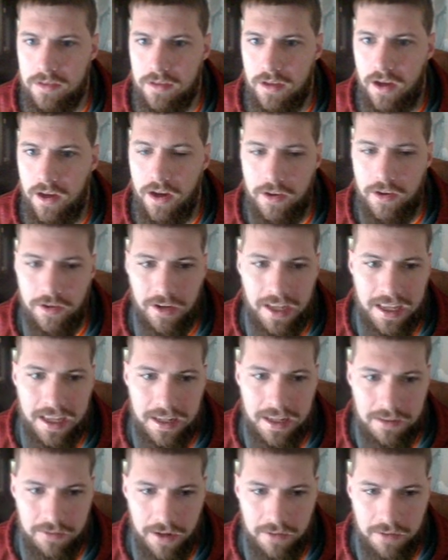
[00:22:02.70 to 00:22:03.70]

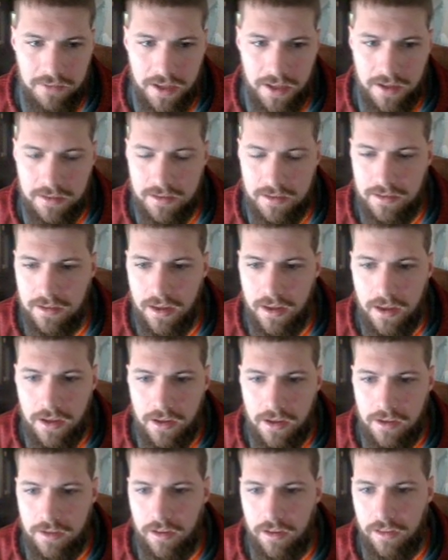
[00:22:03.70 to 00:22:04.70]
185,000.
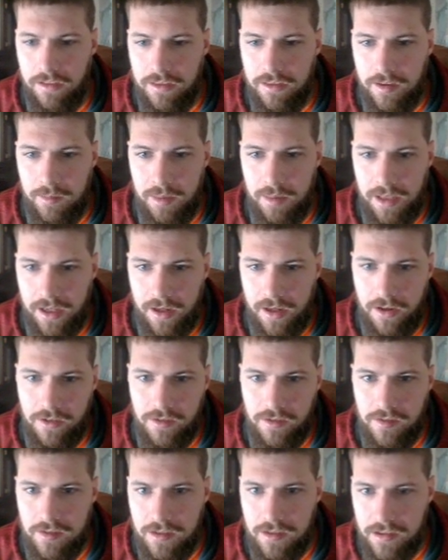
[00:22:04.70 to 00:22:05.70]
So I listed him at like
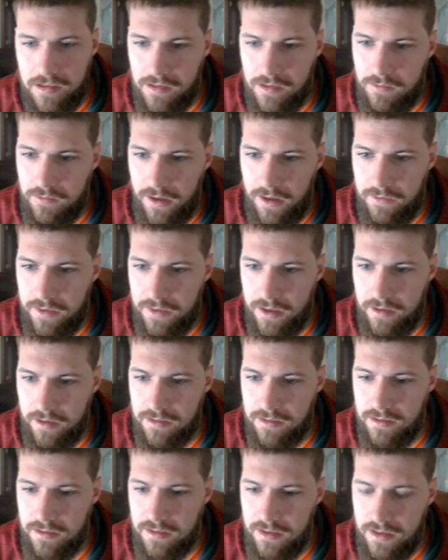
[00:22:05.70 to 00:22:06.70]

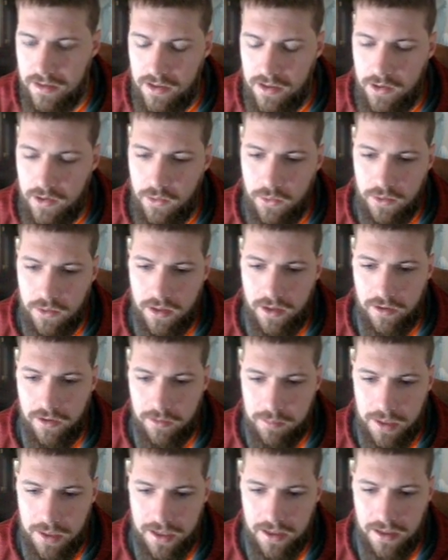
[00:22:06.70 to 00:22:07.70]
165,000. Well, then I
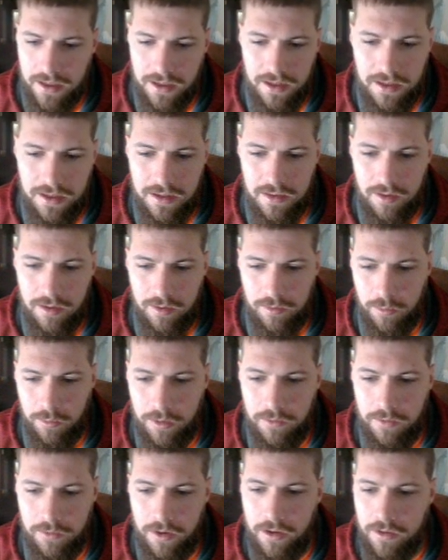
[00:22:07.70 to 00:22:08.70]
looked back again, and there's
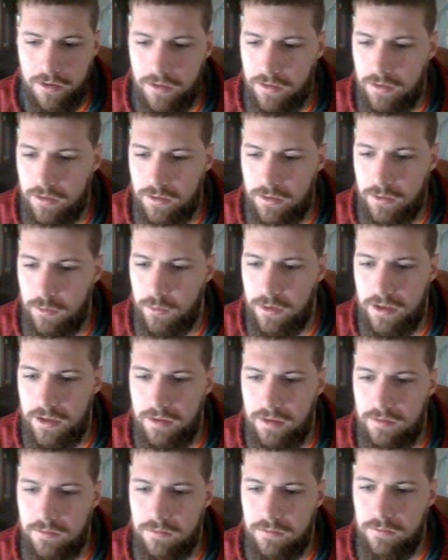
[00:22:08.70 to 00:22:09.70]
one for
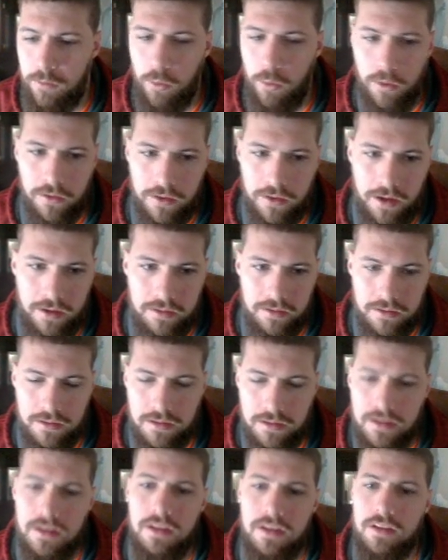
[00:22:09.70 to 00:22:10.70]
124,000.
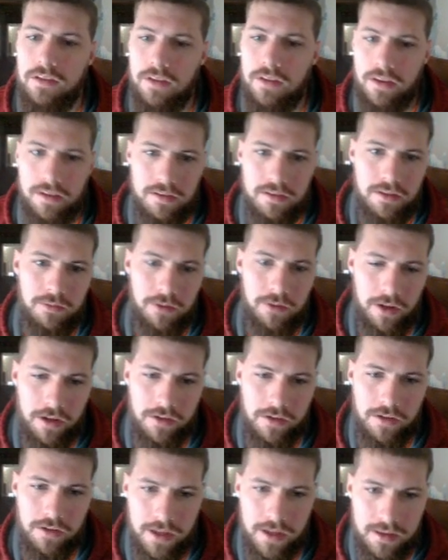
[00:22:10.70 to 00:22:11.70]
So I listed him for
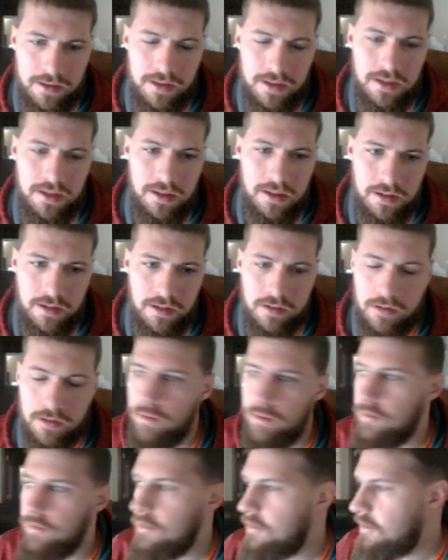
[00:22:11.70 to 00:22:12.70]
118, and he
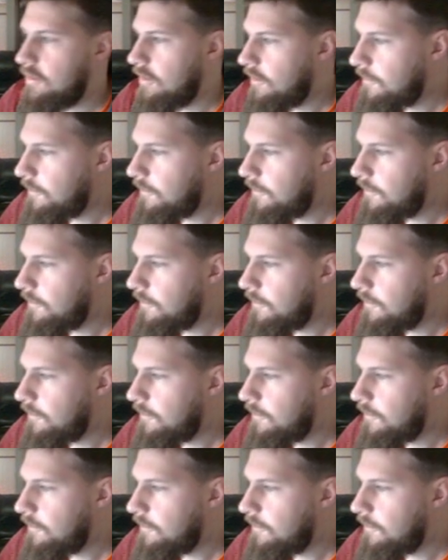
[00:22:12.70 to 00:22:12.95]
sold. So